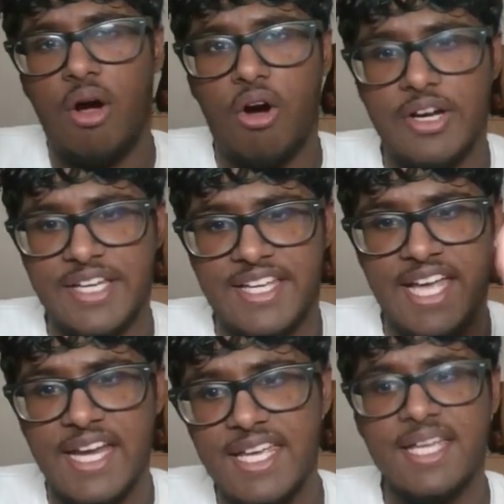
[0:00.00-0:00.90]
on
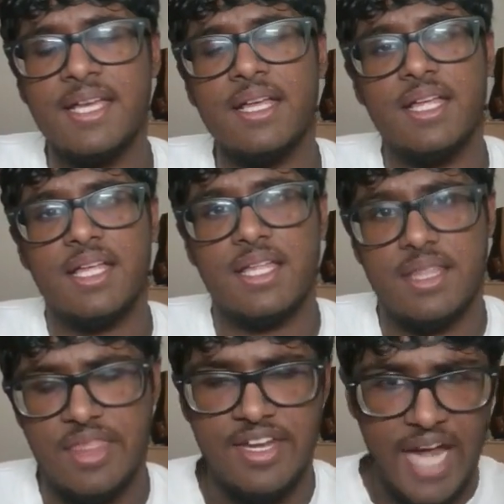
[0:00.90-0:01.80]
getting
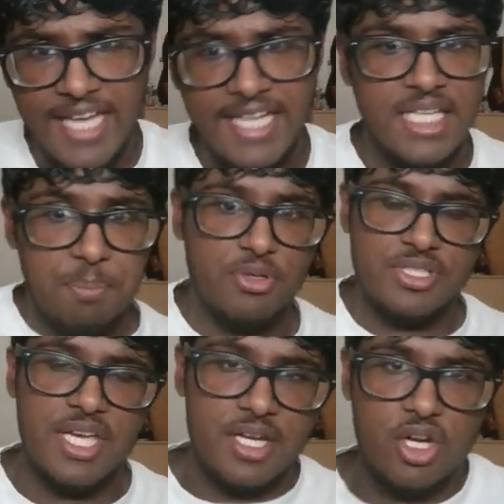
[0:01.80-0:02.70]
the
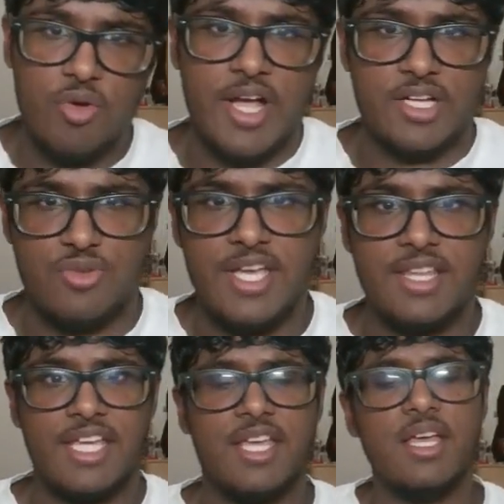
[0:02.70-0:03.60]
90% correct, right?
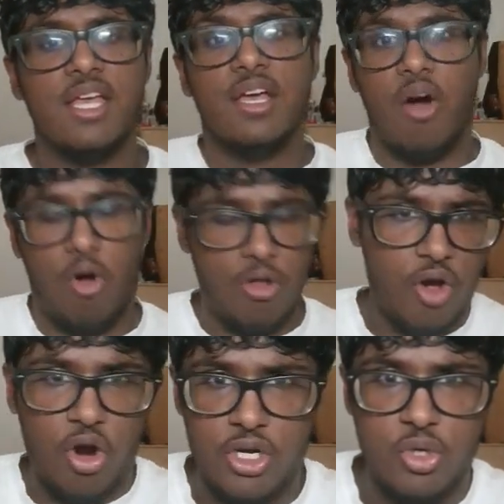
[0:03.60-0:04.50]
Like all the
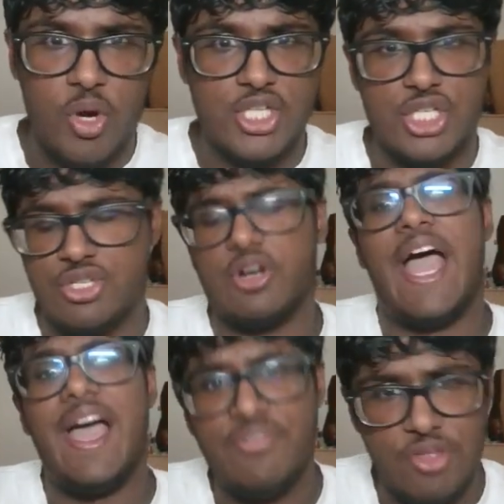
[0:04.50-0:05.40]
hard questions or
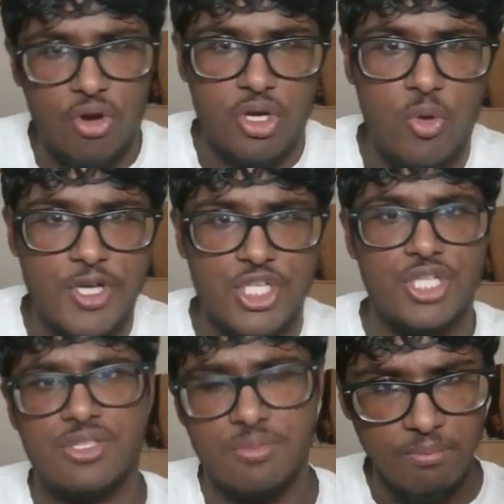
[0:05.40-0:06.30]
half the hard
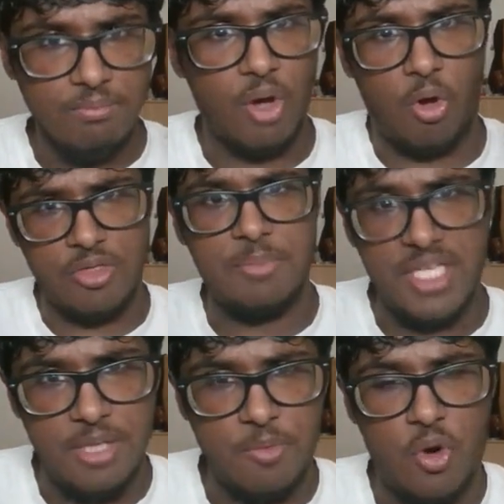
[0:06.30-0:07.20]
questions, all the
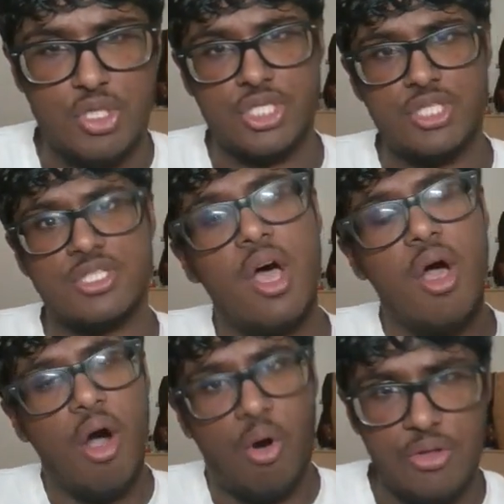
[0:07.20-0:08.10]
medium questions,
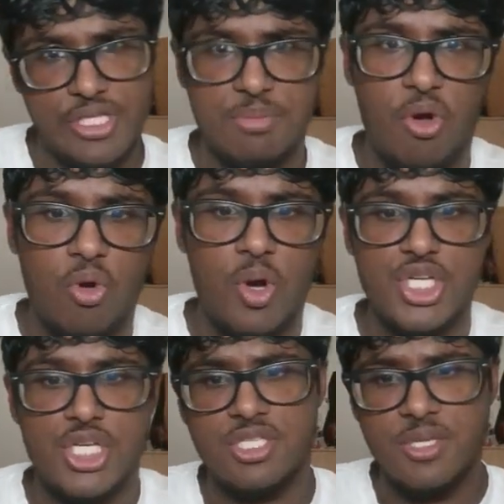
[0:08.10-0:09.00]
all the small
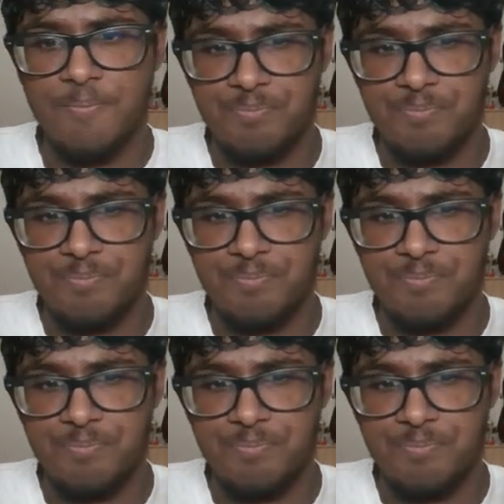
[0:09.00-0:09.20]
questions,